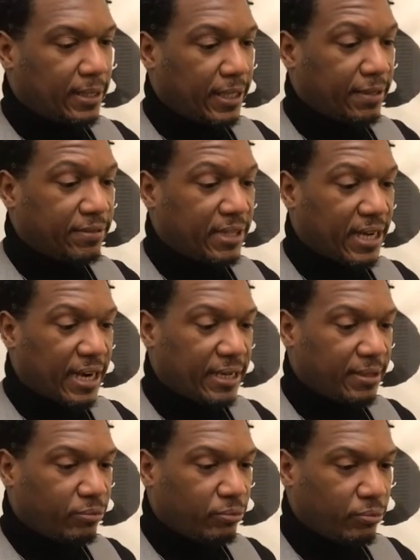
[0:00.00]
gift that
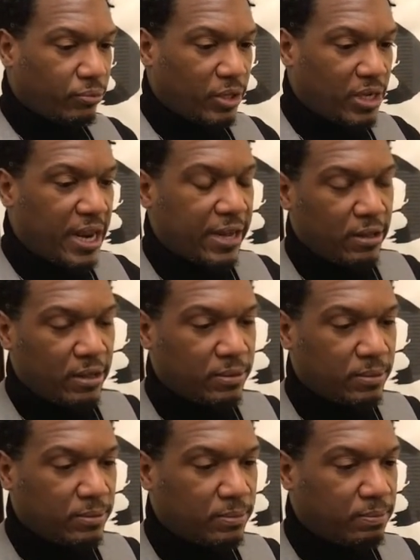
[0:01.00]
I rely
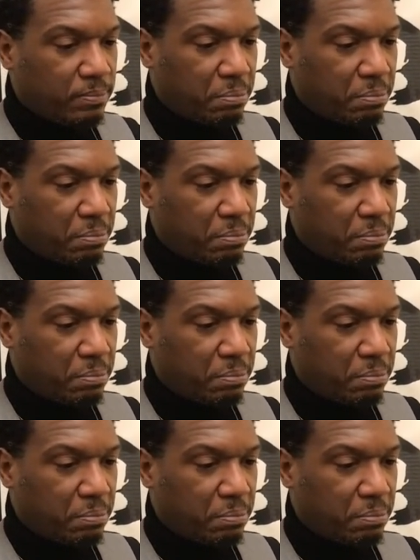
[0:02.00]
on